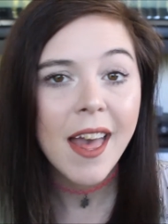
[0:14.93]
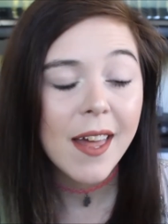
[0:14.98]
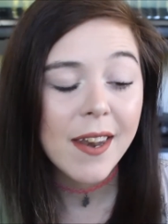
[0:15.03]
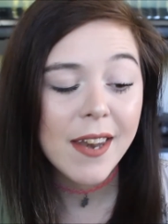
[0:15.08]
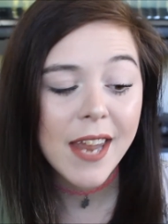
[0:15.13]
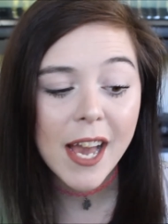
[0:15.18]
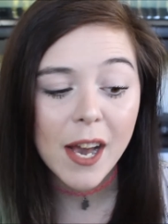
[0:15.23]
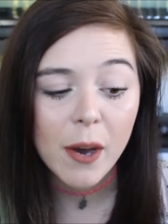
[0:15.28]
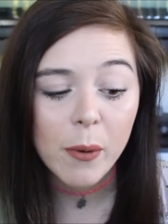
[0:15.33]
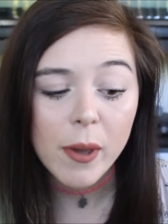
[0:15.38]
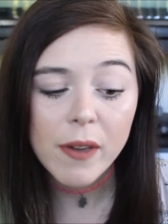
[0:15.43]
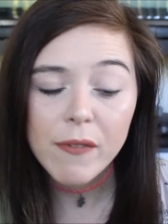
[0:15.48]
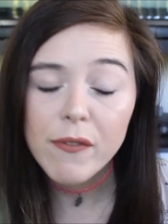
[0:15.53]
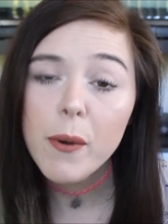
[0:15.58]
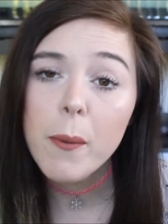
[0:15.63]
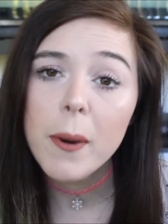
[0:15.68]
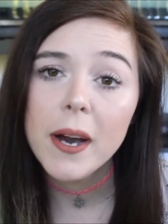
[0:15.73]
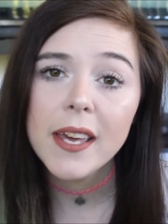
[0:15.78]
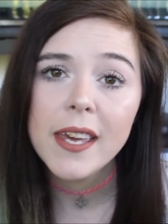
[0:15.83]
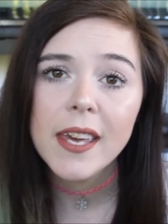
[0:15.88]
Now, if
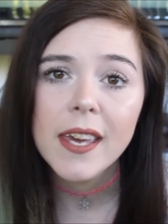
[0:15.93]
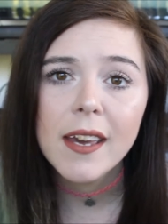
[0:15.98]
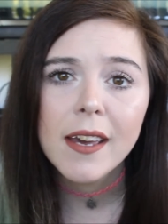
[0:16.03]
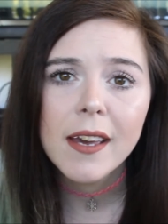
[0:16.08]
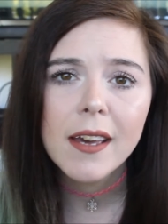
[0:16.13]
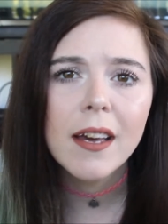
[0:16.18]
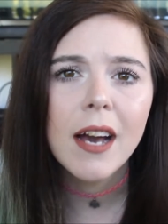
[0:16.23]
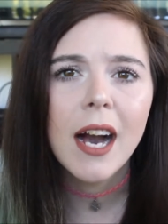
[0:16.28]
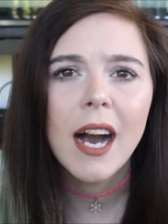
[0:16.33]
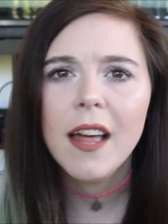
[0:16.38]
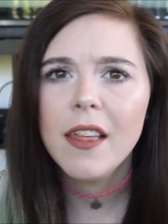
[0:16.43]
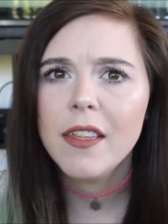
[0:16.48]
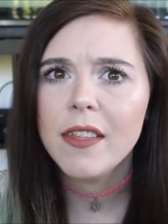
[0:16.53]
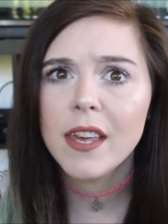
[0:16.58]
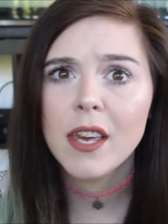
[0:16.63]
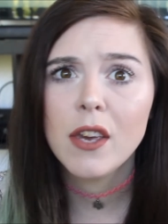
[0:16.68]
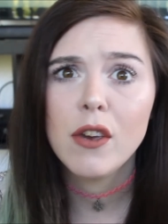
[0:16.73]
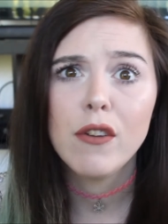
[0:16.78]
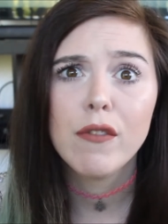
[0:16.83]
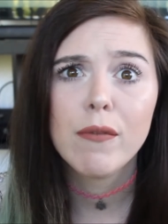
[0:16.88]
you are here, I
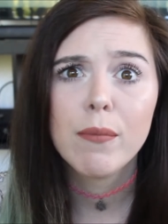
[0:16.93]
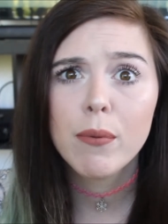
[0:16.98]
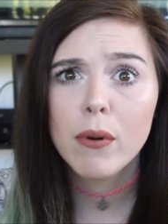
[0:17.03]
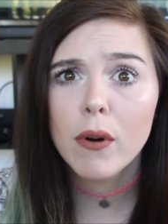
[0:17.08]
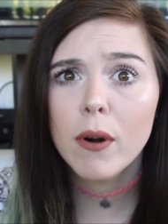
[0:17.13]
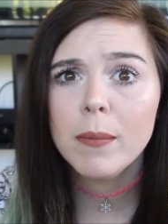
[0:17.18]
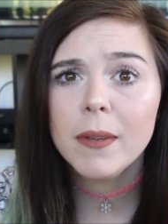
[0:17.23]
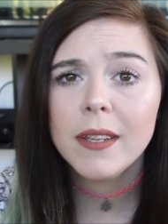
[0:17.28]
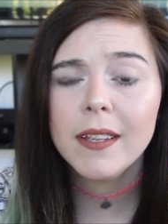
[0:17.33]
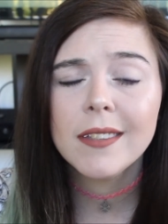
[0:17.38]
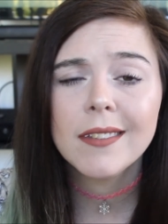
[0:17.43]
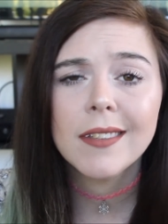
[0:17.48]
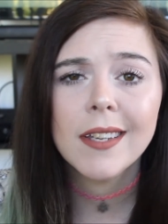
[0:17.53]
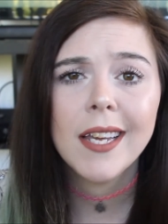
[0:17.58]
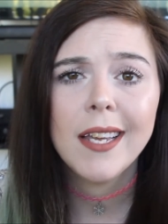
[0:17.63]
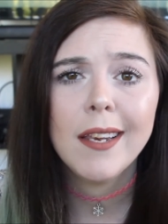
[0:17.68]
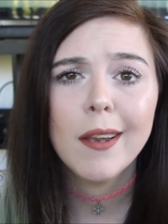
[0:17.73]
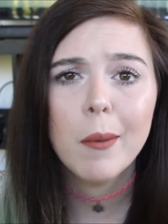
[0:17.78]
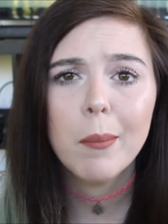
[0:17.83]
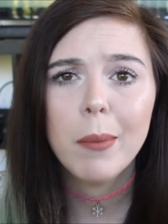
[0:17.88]
think you've probably
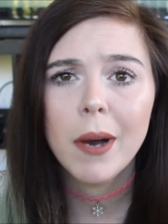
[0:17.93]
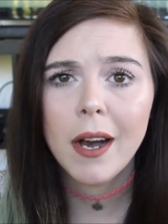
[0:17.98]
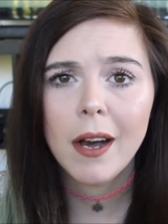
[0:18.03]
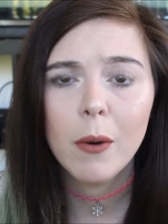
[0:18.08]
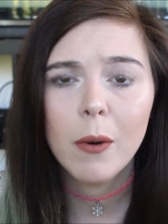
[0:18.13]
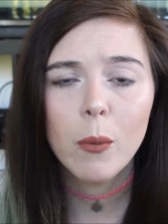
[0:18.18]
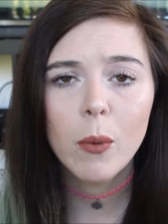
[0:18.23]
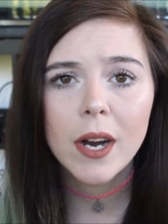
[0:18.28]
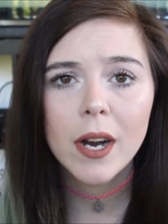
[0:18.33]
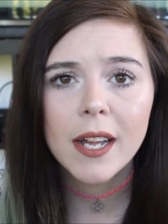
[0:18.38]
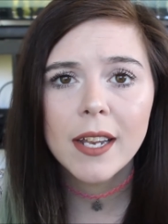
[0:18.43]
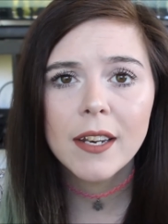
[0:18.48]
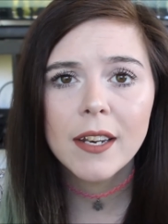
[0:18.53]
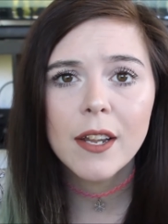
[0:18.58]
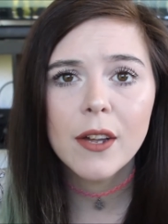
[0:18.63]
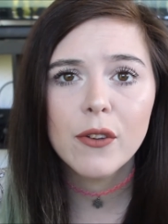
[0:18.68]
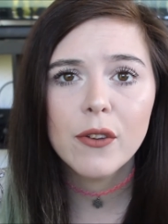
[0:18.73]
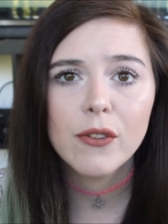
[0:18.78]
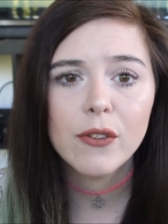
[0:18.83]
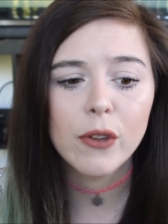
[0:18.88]
seen part
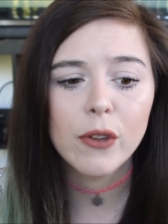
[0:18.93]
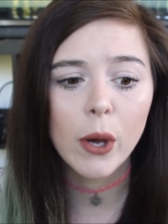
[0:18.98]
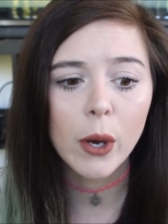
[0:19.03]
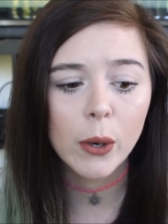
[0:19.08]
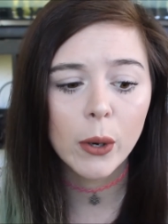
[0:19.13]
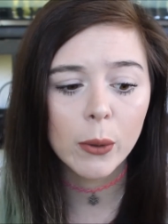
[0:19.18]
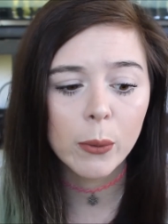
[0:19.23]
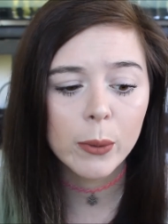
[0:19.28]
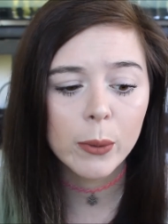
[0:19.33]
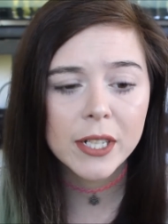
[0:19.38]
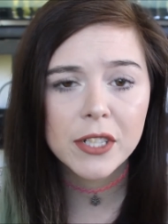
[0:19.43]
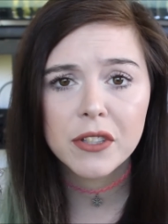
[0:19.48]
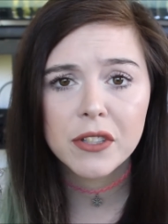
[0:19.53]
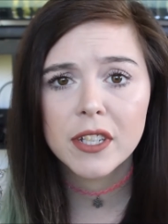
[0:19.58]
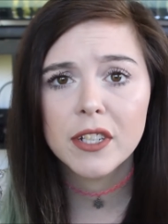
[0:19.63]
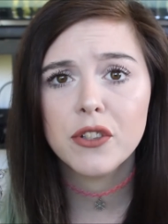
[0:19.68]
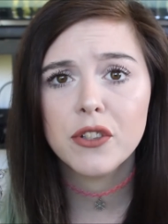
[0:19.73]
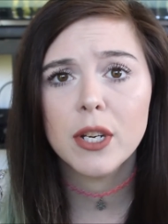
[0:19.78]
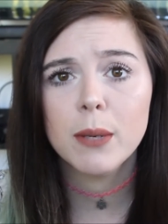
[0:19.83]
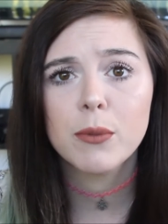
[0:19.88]
1, so we're just
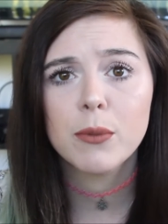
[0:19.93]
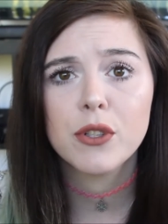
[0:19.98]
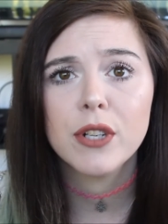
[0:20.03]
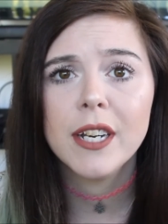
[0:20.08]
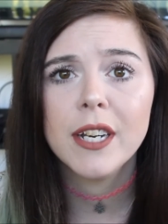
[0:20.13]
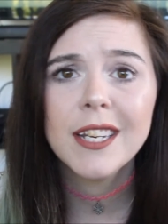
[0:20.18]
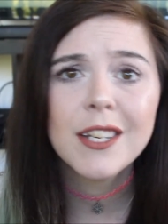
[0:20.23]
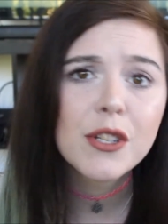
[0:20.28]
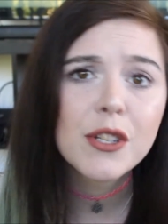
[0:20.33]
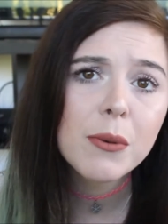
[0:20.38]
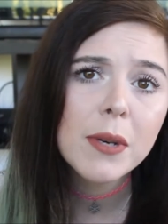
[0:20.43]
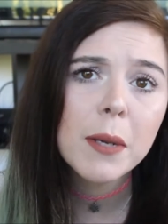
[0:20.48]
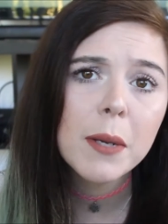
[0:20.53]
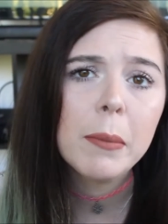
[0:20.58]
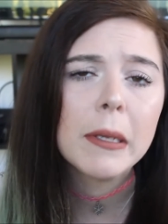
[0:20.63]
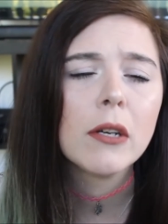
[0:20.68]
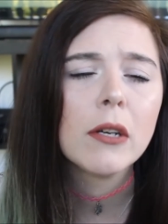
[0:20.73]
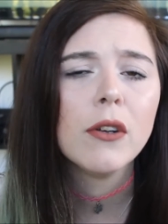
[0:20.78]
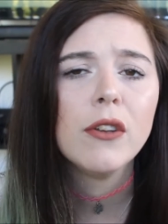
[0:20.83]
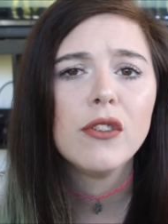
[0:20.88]
going to jump straight into it
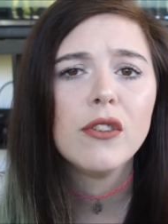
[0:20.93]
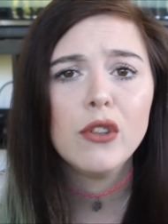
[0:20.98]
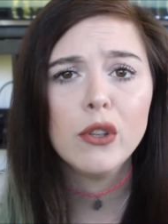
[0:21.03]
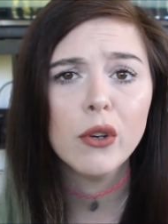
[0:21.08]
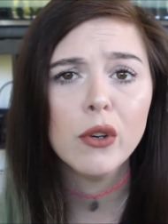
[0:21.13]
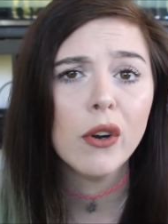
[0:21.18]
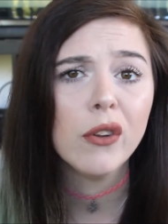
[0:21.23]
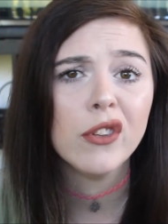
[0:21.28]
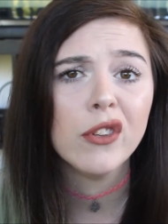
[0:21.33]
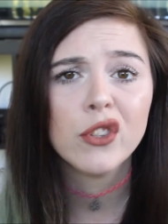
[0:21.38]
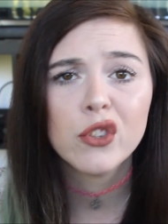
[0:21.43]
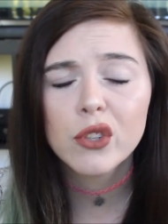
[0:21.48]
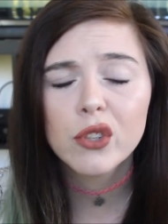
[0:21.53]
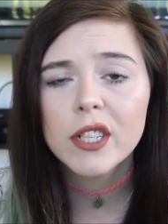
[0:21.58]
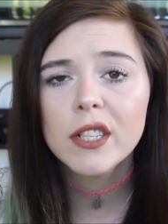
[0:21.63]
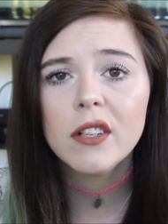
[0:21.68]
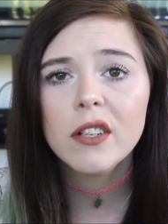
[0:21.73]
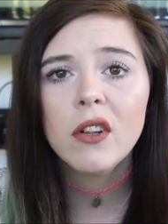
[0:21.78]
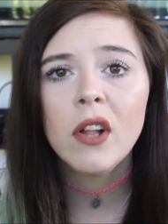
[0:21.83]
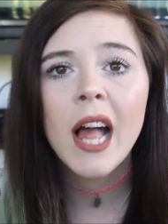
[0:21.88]
because you know the
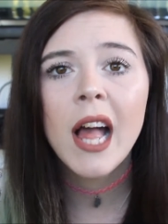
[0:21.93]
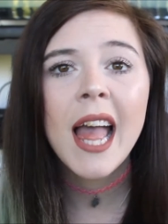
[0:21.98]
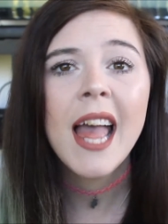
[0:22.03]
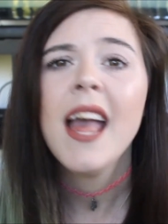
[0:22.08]
drill.